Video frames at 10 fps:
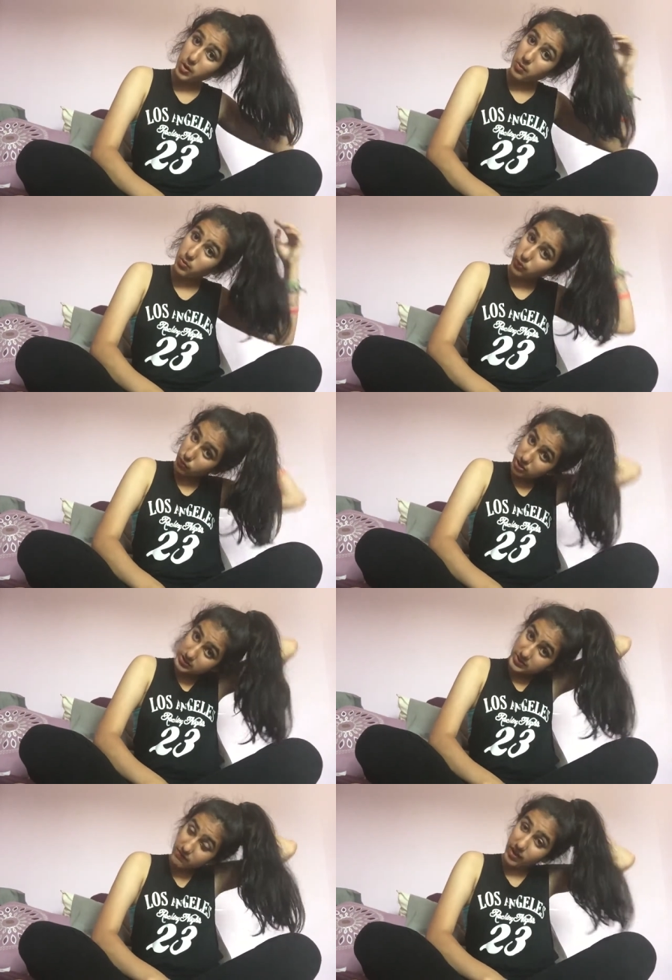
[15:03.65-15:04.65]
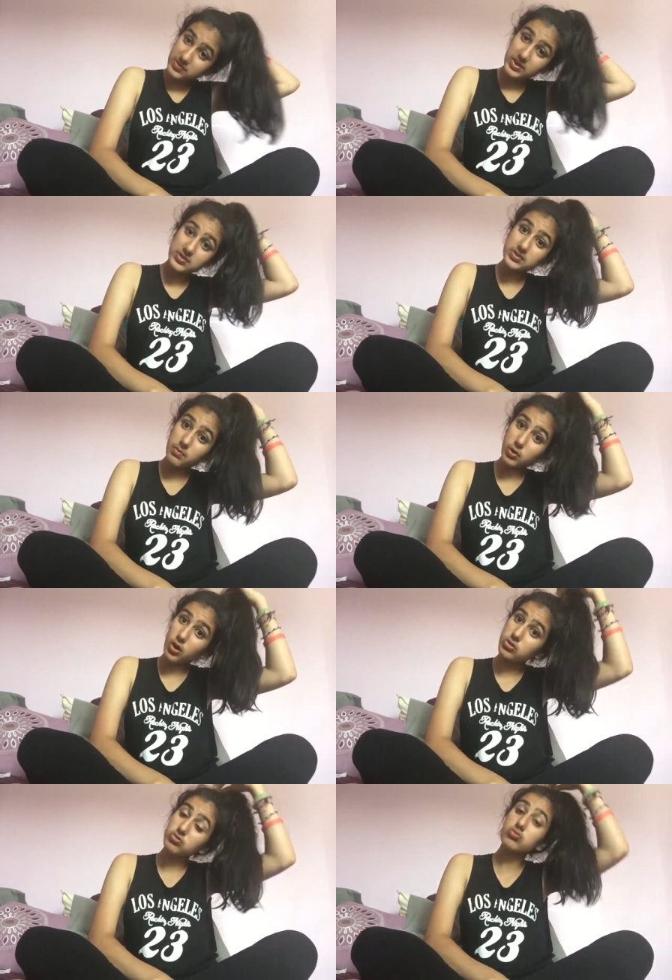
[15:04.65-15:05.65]
I'm both going to the same five seconds of summer
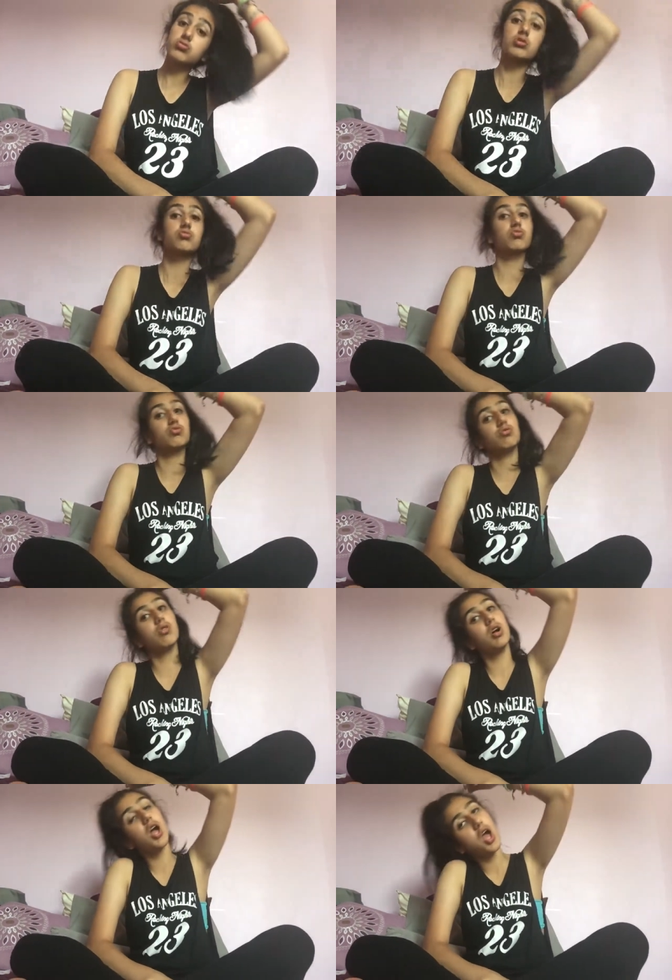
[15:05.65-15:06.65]
concert, so that's cool.